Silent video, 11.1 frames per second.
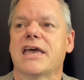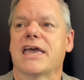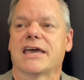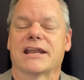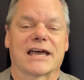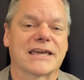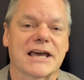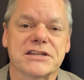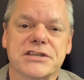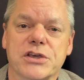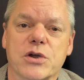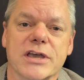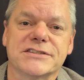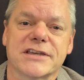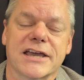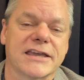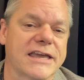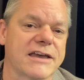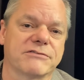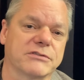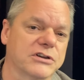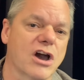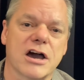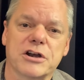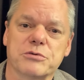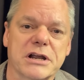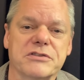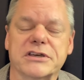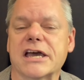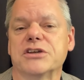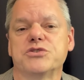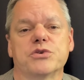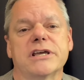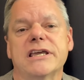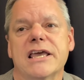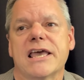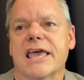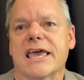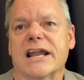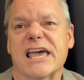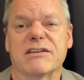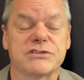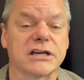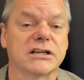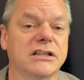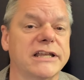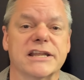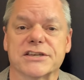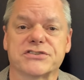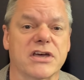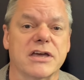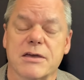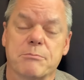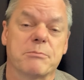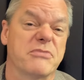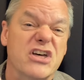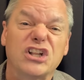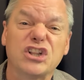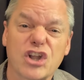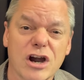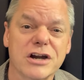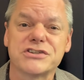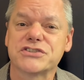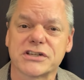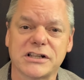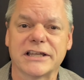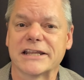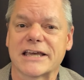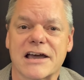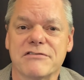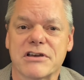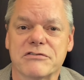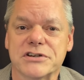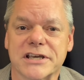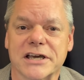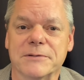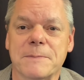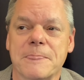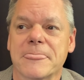And I got to tell you, as I have gone around the country and I have done clinics, the largest clinic I've ever done